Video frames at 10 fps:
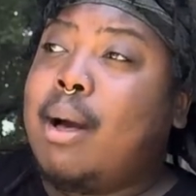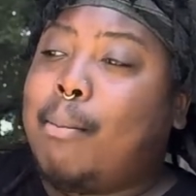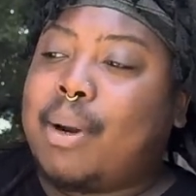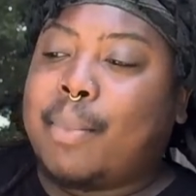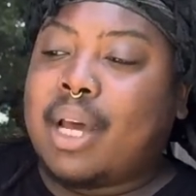
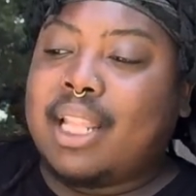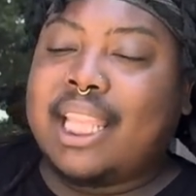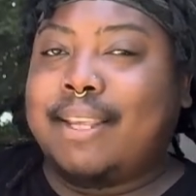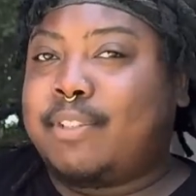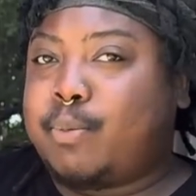But I'm gonna
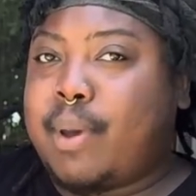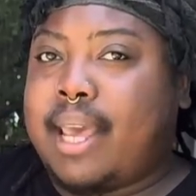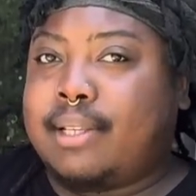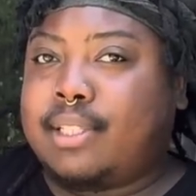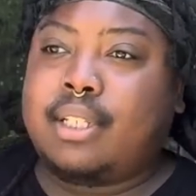leave
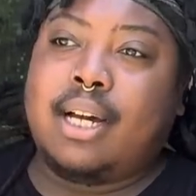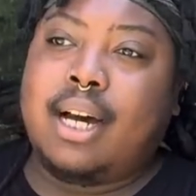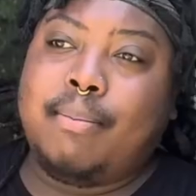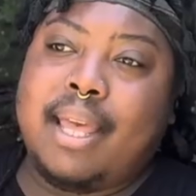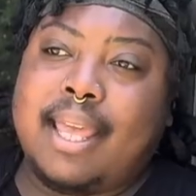space
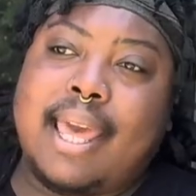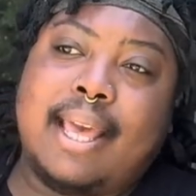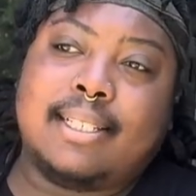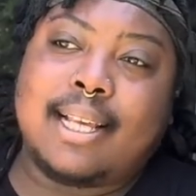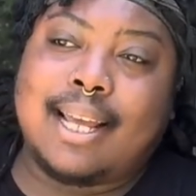in
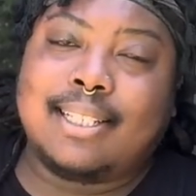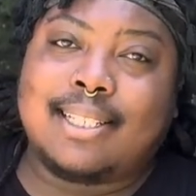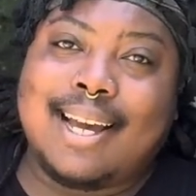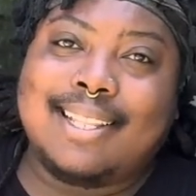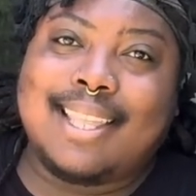case I
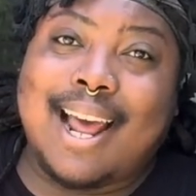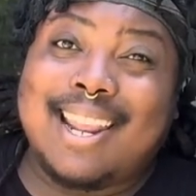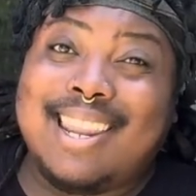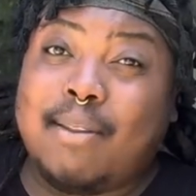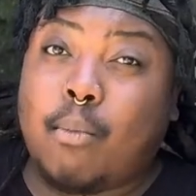decide that I
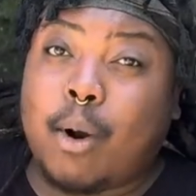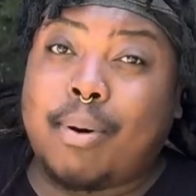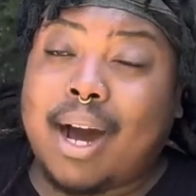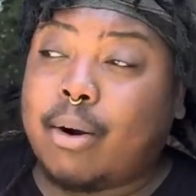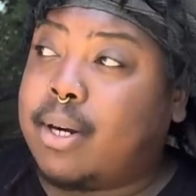need more
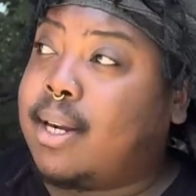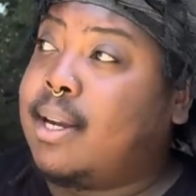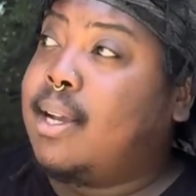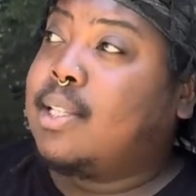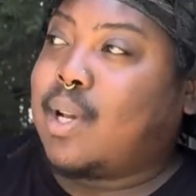power.
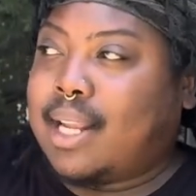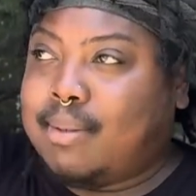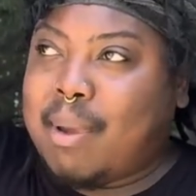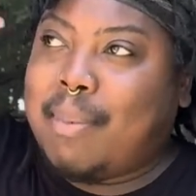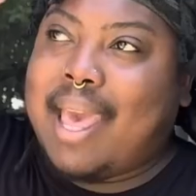So I can
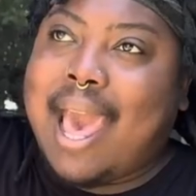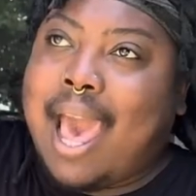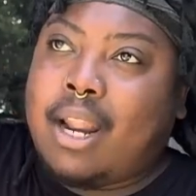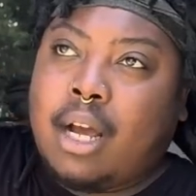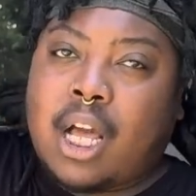maybe
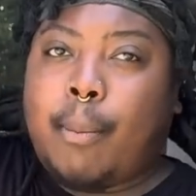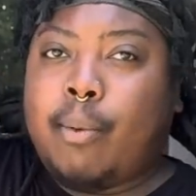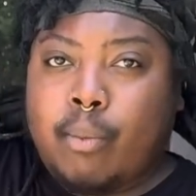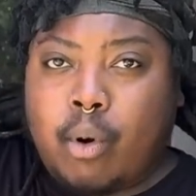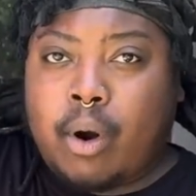add a couple
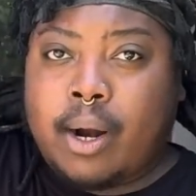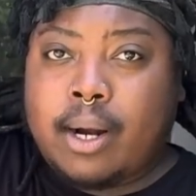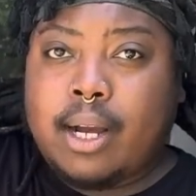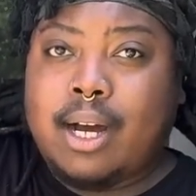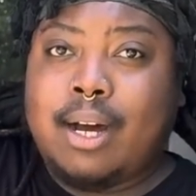more
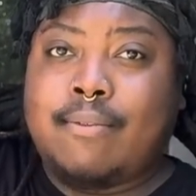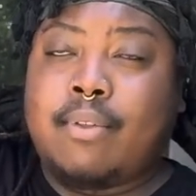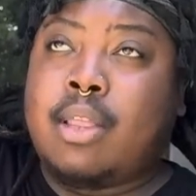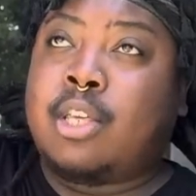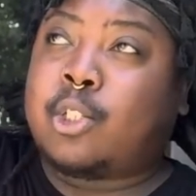of
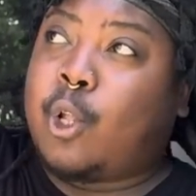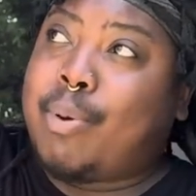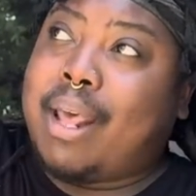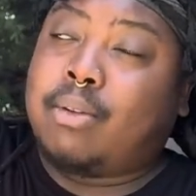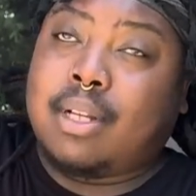the solar
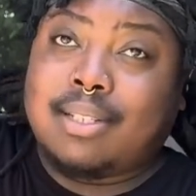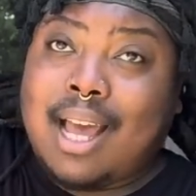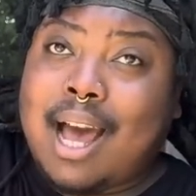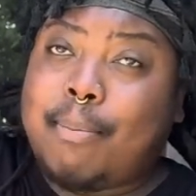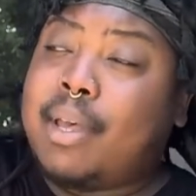panels on
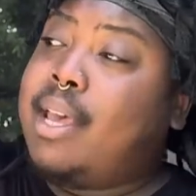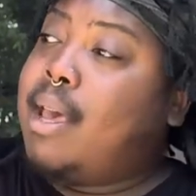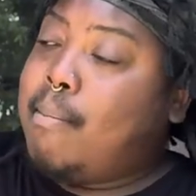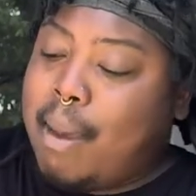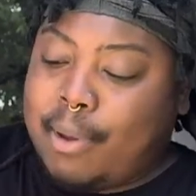top,
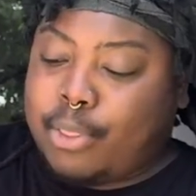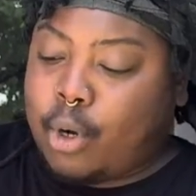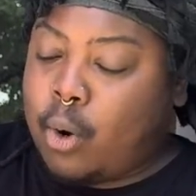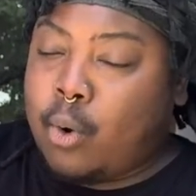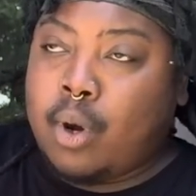maybe
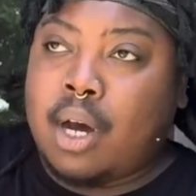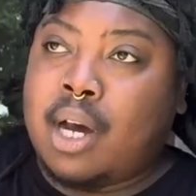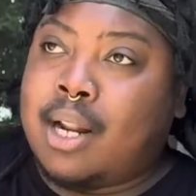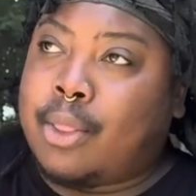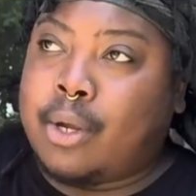throw
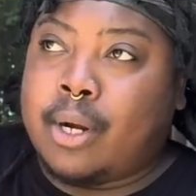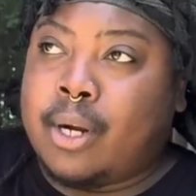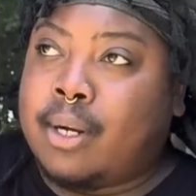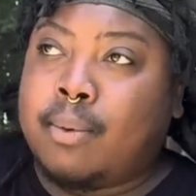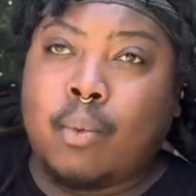
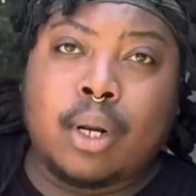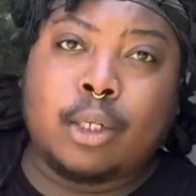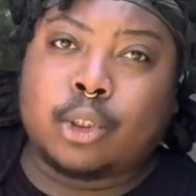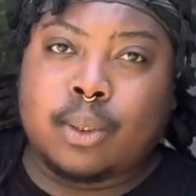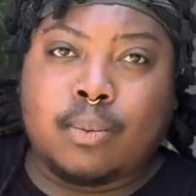another
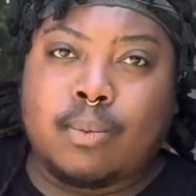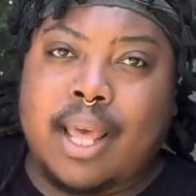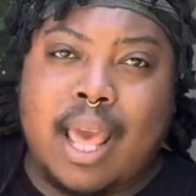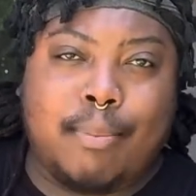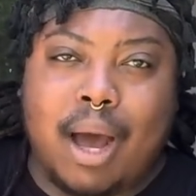100
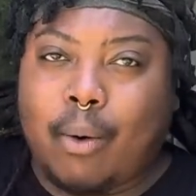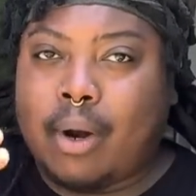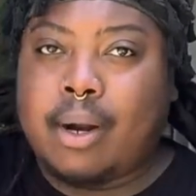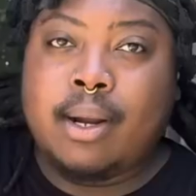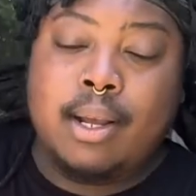amp hour,